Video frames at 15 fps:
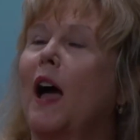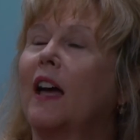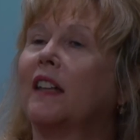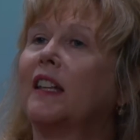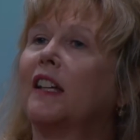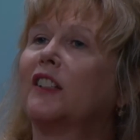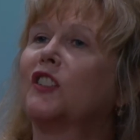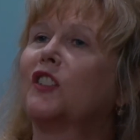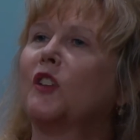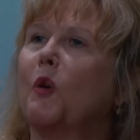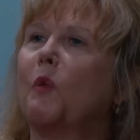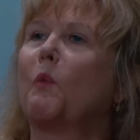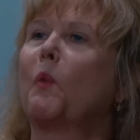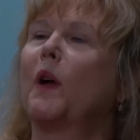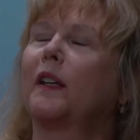I'd like to know
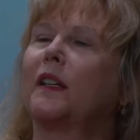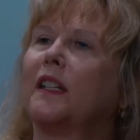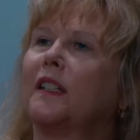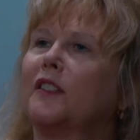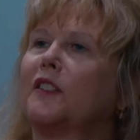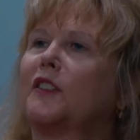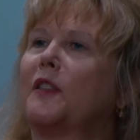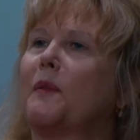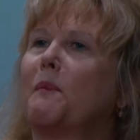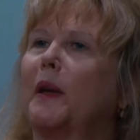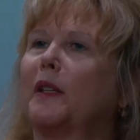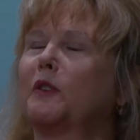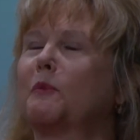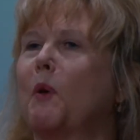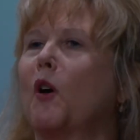what is the
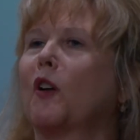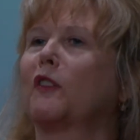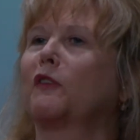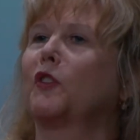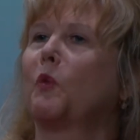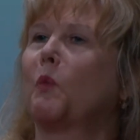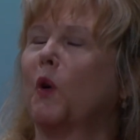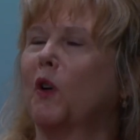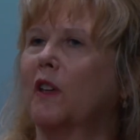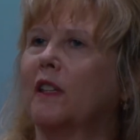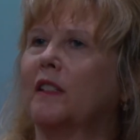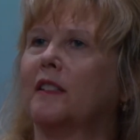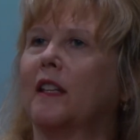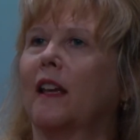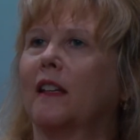best part of your
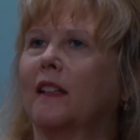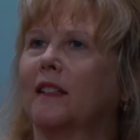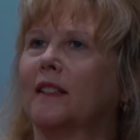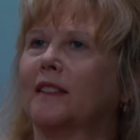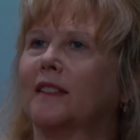working day.